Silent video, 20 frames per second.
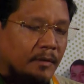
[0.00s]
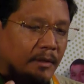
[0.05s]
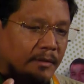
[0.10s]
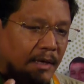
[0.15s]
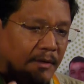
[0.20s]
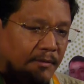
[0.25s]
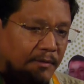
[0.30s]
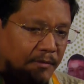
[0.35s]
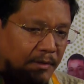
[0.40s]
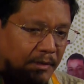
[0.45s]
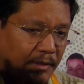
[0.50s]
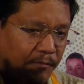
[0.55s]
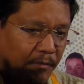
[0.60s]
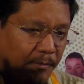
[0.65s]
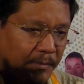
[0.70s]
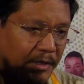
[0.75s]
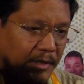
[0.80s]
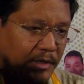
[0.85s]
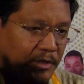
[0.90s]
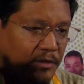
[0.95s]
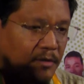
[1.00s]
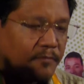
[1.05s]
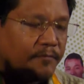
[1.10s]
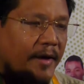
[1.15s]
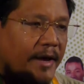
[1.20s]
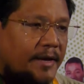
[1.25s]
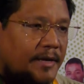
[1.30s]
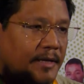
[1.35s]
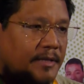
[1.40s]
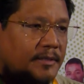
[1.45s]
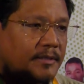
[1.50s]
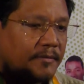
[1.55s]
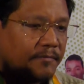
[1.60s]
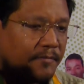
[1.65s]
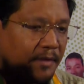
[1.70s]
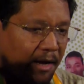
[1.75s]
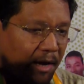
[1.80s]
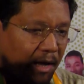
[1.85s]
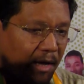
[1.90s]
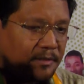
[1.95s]
that from the initial findings, if
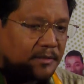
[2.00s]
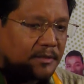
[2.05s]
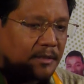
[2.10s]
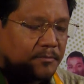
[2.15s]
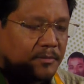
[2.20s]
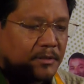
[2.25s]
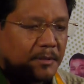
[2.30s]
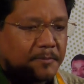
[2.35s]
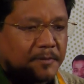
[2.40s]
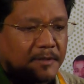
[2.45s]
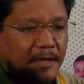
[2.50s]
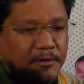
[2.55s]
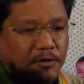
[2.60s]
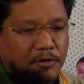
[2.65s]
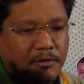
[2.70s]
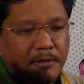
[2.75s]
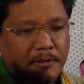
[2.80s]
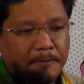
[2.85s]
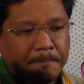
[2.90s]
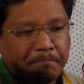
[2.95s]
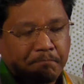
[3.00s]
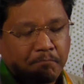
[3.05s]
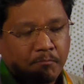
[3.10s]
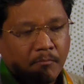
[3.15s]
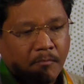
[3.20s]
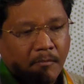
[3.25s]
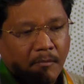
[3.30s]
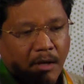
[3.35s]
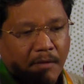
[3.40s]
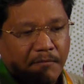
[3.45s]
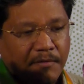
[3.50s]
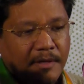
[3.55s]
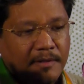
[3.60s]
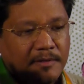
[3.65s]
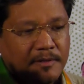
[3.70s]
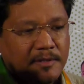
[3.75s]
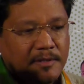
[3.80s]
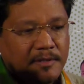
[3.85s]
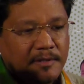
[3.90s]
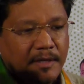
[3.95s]
there are some substantial
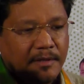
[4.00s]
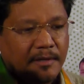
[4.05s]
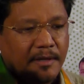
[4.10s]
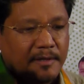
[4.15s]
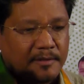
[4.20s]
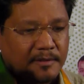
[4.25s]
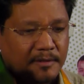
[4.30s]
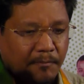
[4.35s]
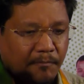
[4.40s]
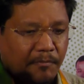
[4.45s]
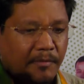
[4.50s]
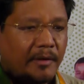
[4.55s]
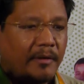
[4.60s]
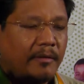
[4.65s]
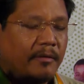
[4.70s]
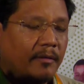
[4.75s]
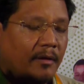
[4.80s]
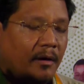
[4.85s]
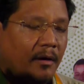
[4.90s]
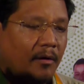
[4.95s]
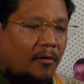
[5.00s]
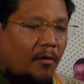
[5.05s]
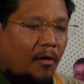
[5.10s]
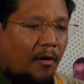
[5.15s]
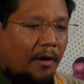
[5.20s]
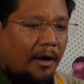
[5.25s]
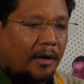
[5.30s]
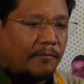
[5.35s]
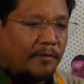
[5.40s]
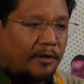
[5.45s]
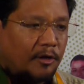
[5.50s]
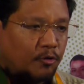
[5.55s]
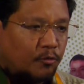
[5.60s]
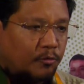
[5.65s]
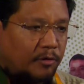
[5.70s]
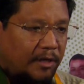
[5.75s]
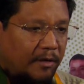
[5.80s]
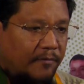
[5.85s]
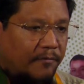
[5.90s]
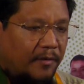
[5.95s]
evidences that there is something wrong and we need to
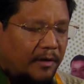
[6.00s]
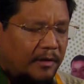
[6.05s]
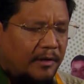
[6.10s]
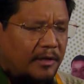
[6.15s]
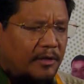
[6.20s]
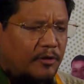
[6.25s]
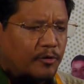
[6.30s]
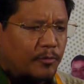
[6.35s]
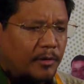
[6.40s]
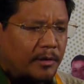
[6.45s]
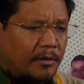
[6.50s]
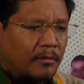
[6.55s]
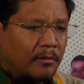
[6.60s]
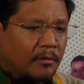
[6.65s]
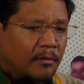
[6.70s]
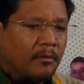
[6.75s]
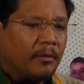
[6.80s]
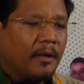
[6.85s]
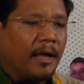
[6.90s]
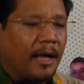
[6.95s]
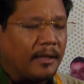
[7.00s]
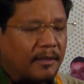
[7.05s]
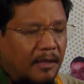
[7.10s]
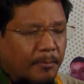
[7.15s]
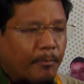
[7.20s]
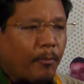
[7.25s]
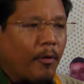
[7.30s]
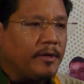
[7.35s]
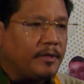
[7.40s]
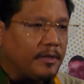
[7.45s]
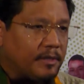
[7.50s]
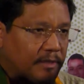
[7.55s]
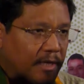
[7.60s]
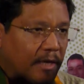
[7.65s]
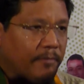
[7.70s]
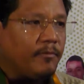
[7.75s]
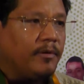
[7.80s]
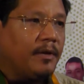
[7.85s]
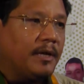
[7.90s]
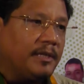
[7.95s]
dig further into it, at that point in
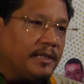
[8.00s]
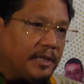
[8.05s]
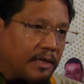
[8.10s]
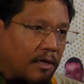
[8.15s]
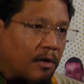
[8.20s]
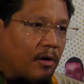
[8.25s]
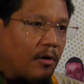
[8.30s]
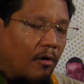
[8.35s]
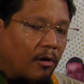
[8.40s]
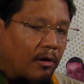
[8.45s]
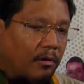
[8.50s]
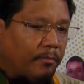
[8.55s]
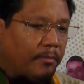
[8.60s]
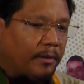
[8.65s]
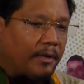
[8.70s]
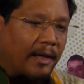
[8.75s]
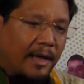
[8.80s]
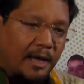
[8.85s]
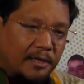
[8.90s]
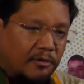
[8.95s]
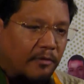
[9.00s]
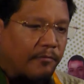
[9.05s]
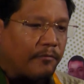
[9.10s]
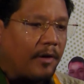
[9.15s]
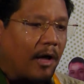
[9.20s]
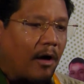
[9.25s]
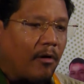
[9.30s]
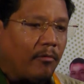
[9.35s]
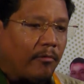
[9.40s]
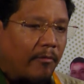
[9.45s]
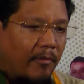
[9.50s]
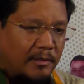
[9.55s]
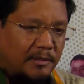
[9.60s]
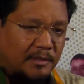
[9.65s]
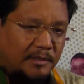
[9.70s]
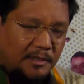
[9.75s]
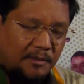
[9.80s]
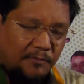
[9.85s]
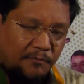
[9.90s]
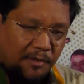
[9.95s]
time, we can take a call. But as of now, as
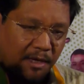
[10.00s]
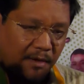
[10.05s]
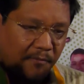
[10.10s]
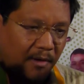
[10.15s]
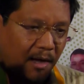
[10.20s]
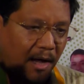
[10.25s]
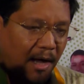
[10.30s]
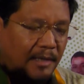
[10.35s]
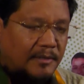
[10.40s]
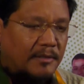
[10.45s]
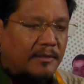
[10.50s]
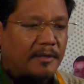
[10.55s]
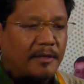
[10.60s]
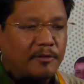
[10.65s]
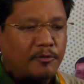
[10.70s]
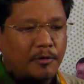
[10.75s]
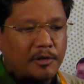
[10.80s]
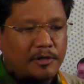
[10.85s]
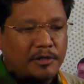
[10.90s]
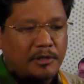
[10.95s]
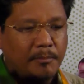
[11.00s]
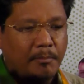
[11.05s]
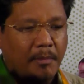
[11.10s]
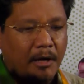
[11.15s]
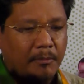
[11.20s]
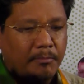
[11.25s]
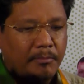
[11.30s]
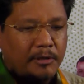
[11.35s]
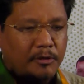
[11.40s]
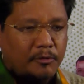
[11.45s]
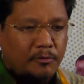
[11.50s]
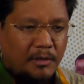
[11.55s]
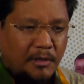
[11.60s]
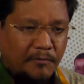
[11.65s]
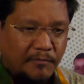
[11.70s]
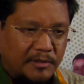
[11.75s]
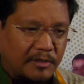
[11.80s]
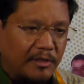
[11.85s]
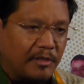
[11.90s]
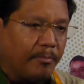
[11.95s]
I said, we have asked the education department to
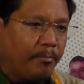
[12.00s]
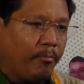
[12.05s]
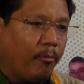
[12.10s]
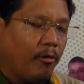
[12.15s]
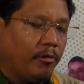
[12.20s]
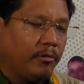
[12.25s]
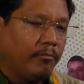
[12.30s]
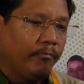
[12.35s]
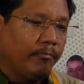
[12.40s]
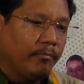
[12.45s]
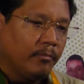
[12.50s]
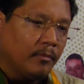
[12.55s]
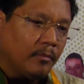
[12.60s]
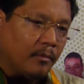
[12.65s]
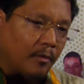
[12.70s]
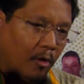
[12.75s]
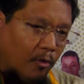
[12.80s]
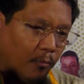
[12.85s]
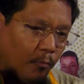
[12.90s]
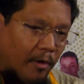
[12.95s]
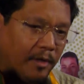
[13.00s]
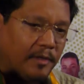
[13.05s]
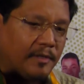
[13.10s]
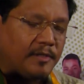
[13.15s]
give us a report on what